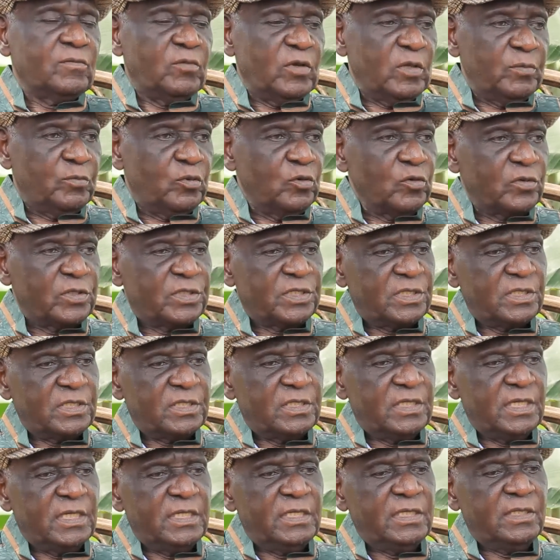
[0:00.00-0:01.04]
We booked.
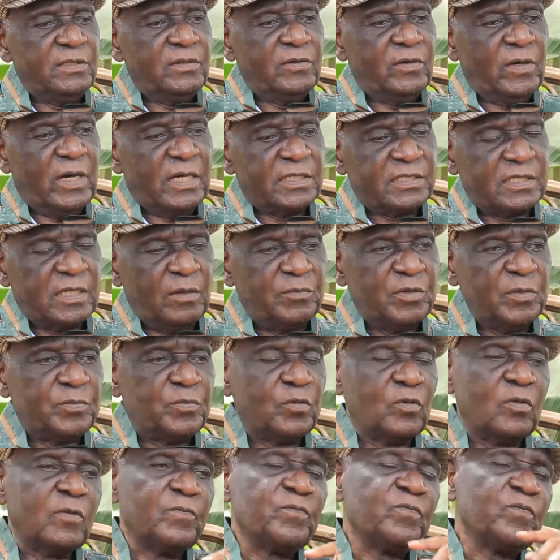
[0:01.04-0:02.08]
Then we asked some
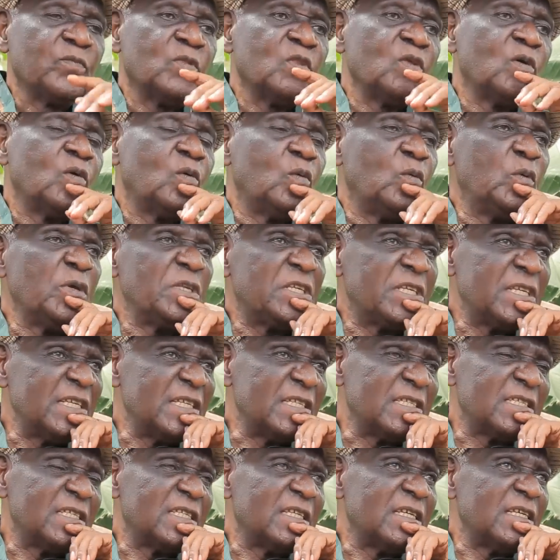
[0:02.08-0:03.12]
people, which
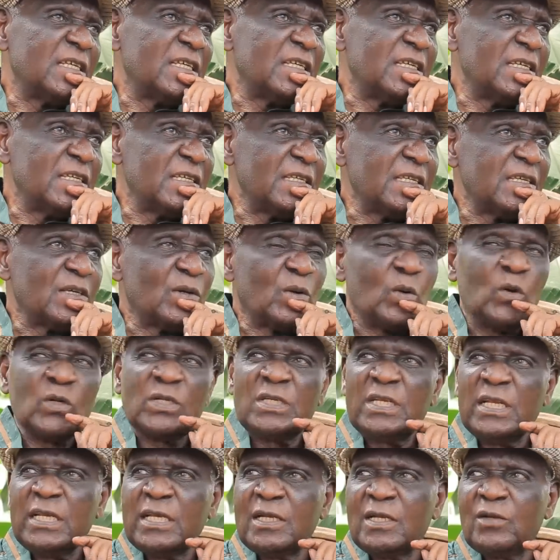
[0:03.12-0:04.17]
is the
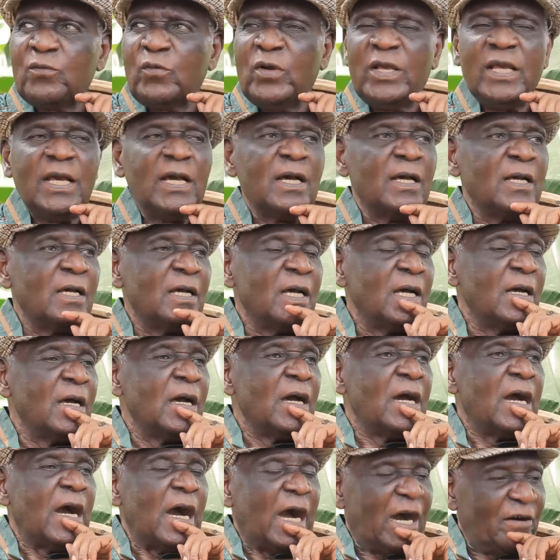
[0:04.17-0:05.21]
hotel where
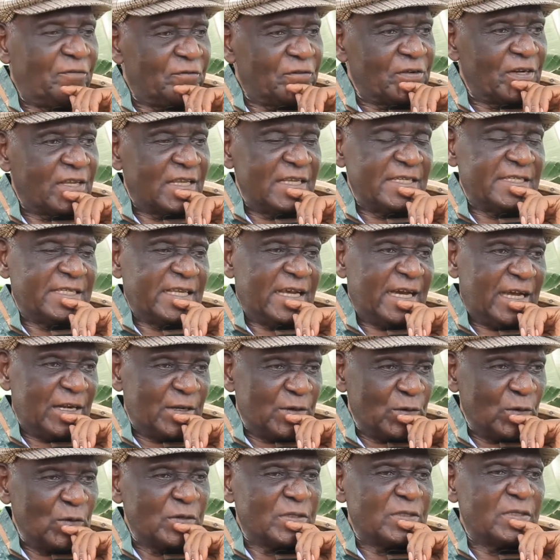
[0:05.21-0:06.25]
Africans are
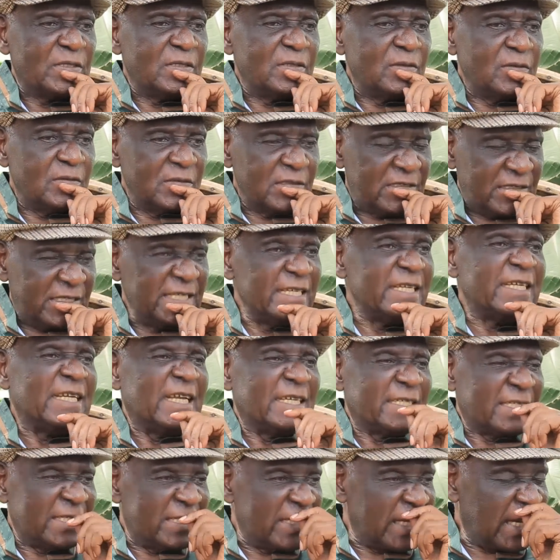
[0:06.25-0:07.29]
not
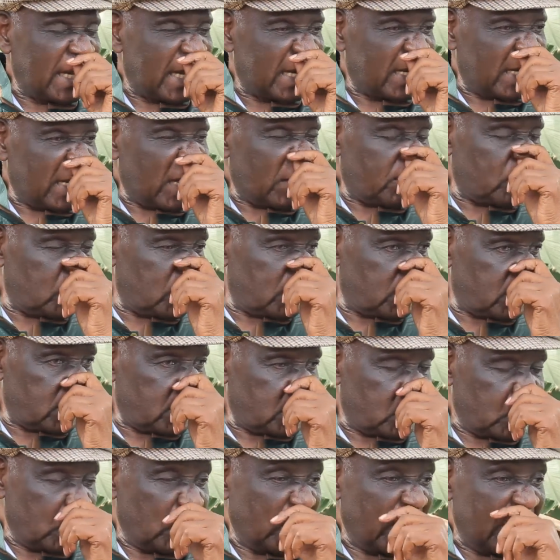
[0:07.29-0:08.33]
seriously allowed
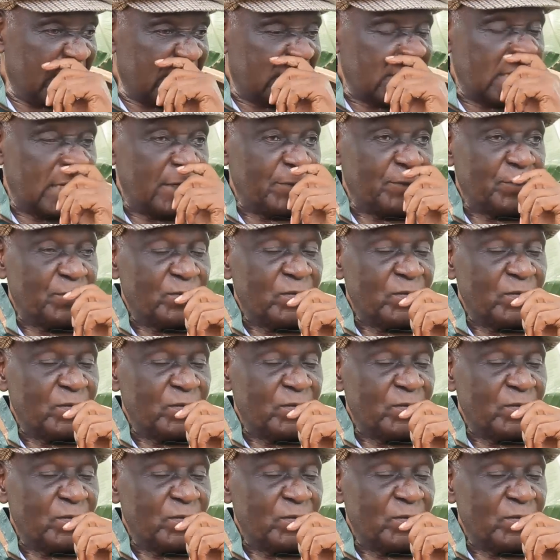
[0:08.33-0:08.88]
to enter.